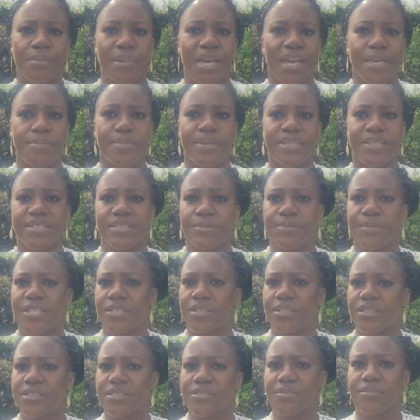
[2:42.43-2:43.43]
maybe it's
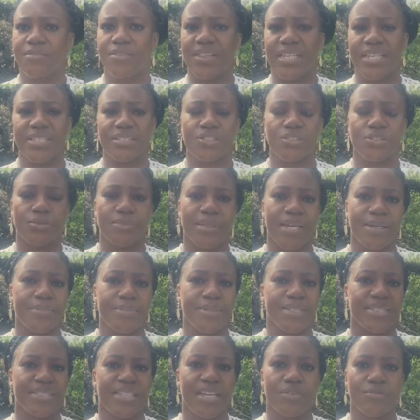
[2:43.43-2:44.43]
because of this, or
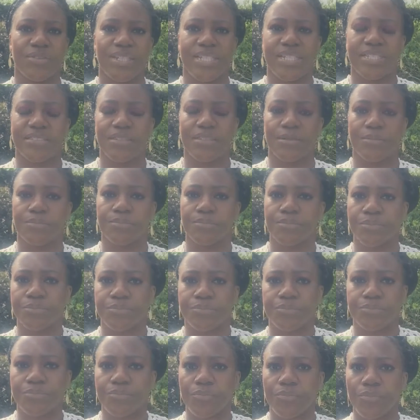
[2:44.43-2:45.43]
maybe it's that reason.
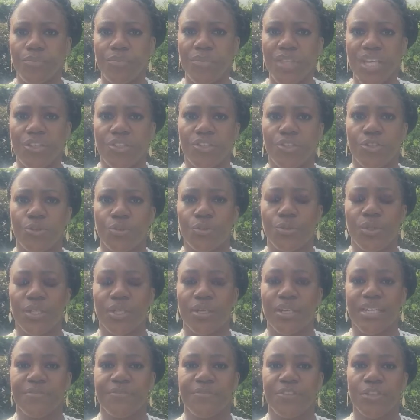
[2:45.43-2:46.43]

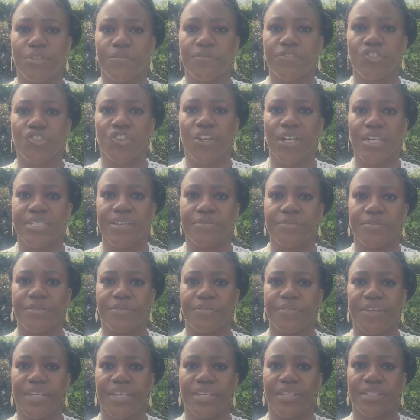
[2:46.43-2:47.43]
If you've tried
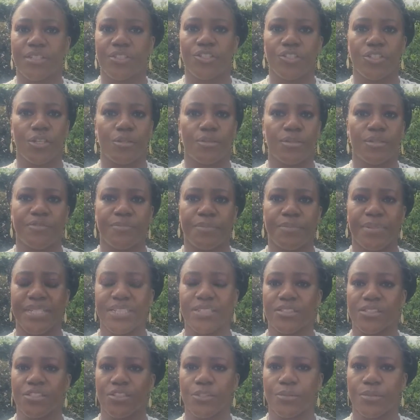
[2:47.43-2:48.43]
everything, you know, you've
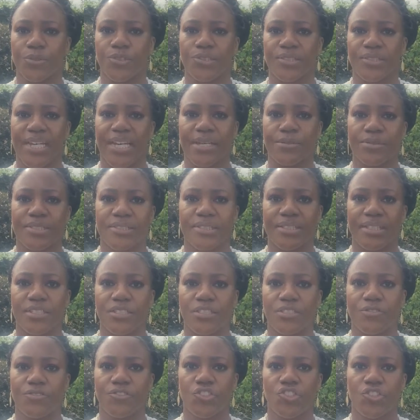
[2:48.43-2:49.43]
been to couples
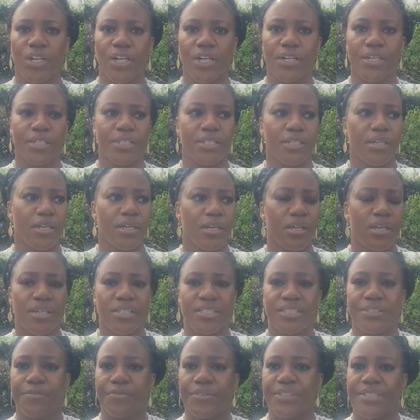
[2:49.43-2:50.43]
counselling, you've tried
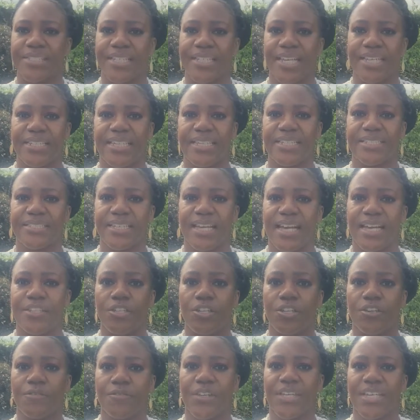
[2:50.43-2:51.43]
different techniques
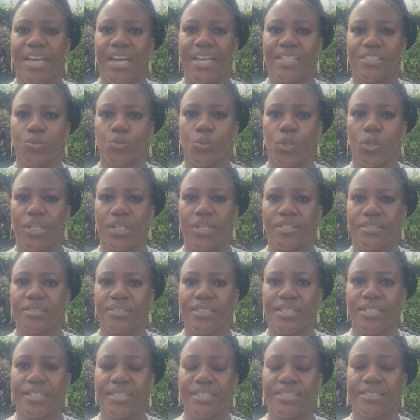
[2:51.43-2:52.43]
and nothing has
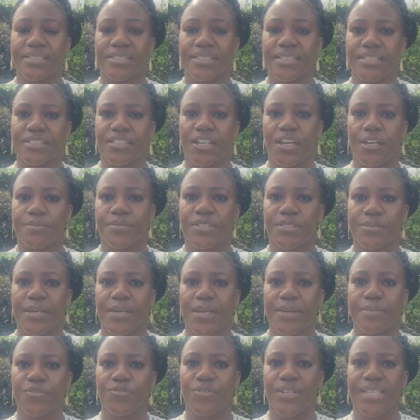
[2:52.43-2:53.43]
worked, then isn't it time to
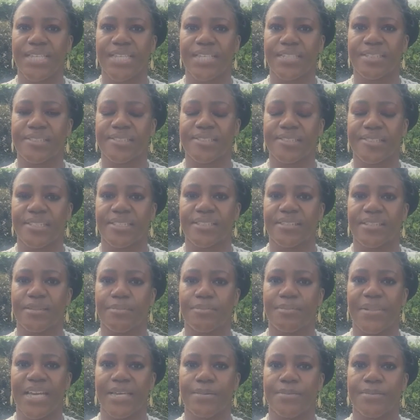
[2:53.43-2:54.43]
maybe reconsider
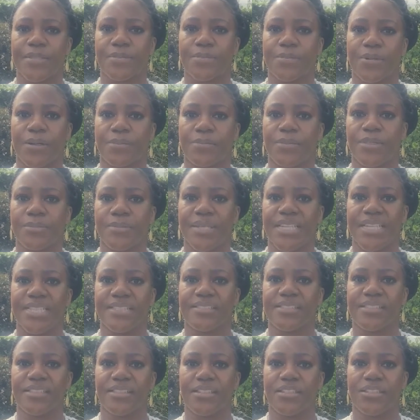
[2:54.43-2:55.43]
that maybe the problem
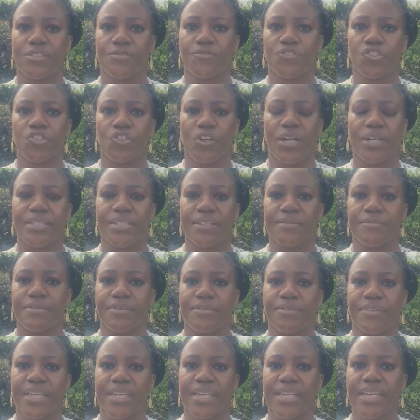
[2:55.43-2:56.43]
isn't that you've tried
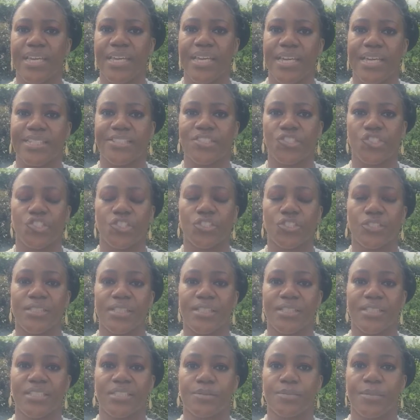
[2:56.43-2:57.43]
everything, it's just
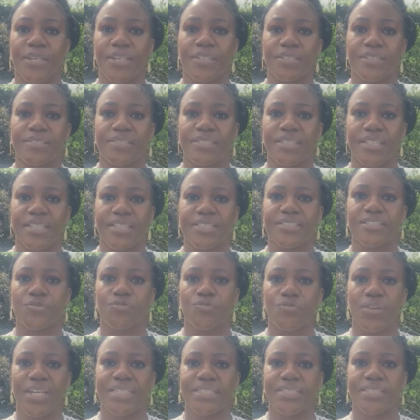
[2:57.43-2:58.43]
that this person
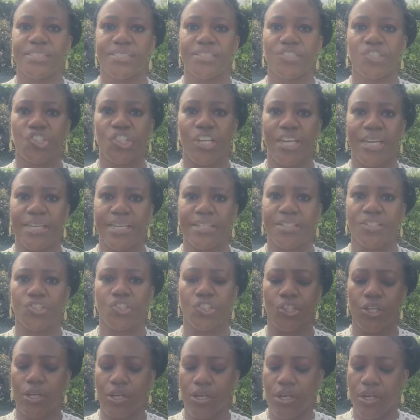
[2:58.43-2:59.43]
isn't ready to
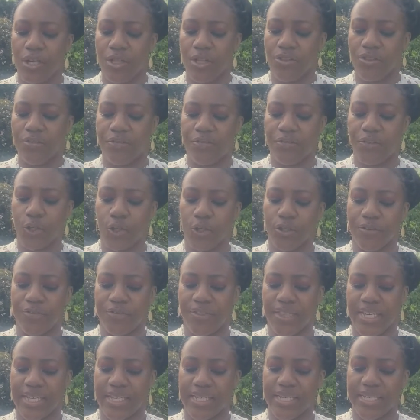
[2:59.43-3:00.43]
change. The fourth
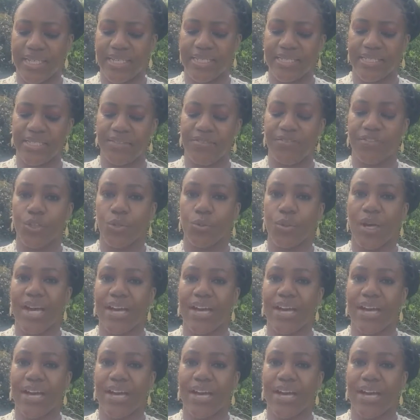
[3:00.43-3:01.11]
thing is, if you